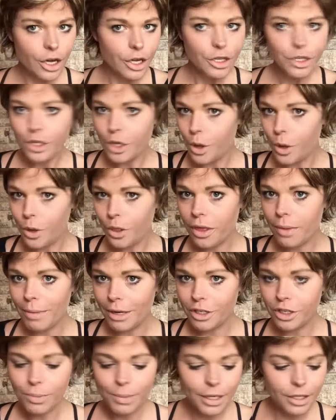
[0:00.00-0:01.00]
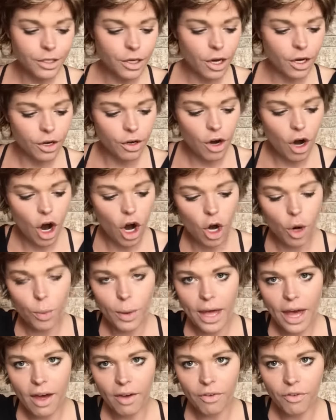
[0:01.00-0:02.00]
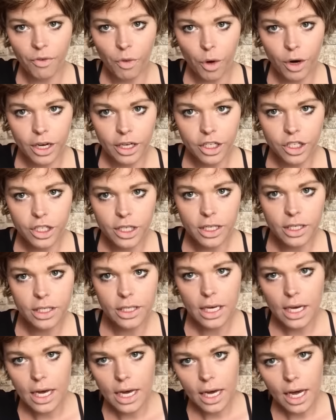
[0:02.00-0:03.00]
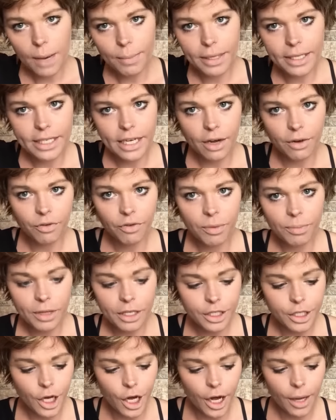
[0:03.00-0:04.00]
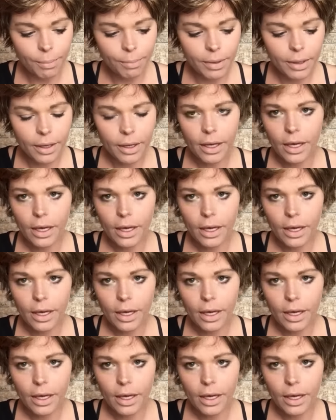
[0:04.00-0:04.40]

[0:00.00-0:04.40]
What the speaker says: So the measurements on her arm, we have 4 inches coming down from the top.